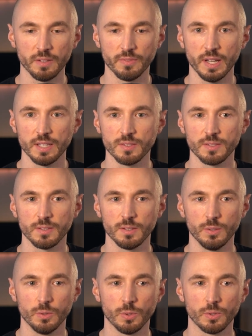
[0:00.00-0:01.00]
events
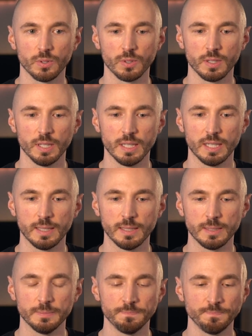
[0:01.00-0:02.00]
or